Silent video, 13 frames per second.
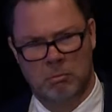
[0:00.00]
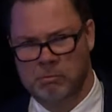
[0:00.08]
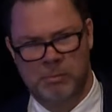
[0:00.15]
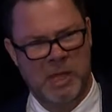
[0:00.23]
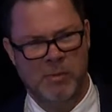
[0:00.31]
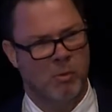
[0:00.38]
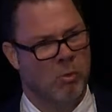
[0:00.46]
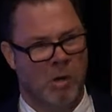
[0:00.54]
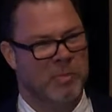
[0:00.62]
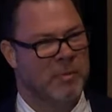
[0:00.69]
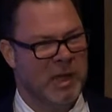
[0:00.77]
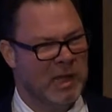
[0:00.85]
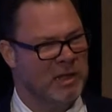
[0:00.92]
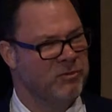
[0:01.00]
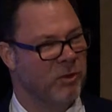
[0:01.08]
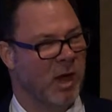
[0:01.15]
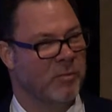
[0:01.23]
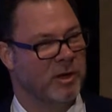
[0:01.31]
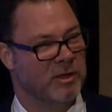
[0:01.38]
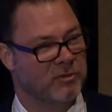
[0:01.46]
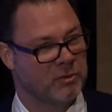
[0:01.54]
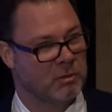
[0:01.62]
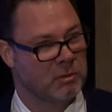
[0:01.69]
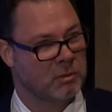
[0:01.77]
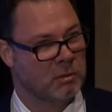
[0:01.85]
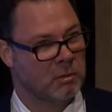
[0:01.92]
people won't be picking strawberries.
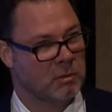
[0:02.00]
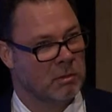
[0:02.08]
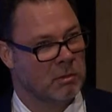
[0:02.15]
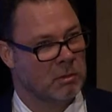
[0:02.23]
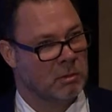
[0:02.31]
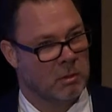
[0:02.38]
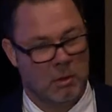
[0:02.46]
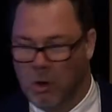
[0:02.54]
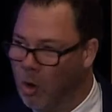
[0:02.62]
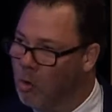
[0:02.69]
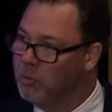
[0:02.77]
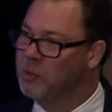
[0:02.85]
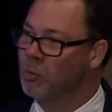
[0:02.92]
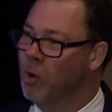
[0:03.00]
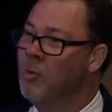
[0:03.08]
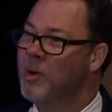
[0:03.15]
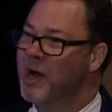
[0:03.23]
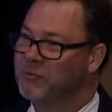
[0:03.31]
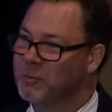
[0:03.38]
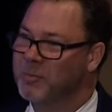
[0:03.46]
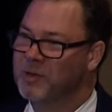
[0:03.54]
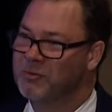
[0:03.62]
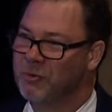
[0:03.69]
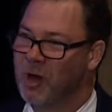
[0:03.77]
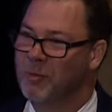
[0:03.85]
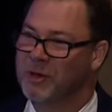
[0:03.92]
Only robots will pick
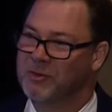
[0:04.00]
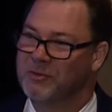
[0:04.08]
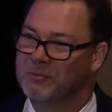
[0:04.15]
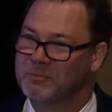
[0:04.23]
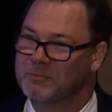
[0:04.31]
strawberries.